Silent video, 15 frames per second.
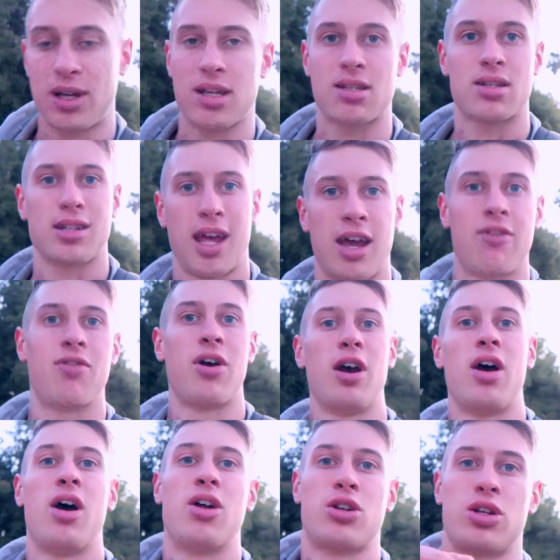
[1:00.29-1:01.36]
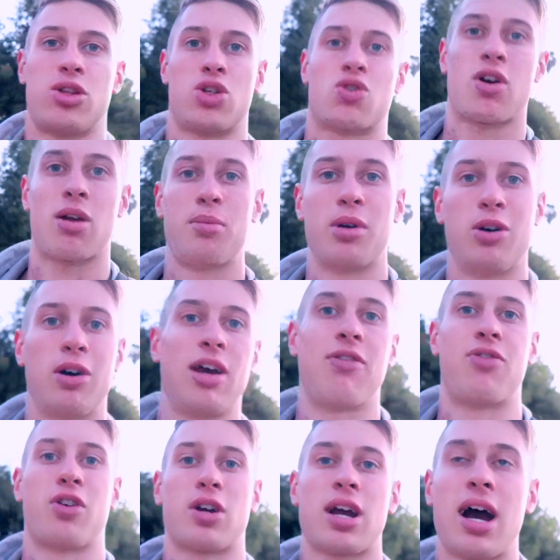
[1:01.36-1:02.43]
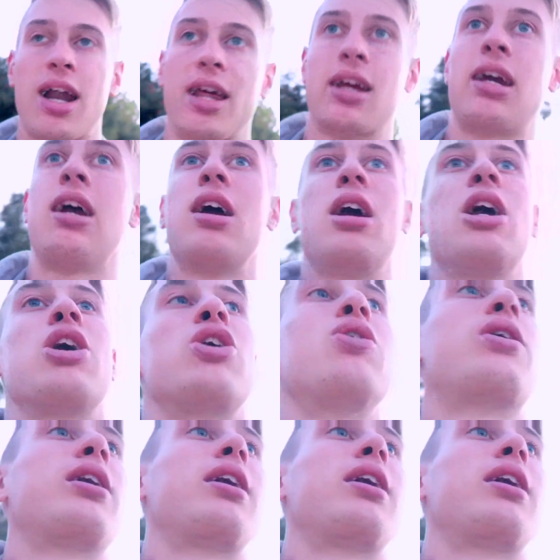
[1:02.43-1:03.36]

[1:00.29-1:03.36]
be a slave to the treadmill if you're cutting. You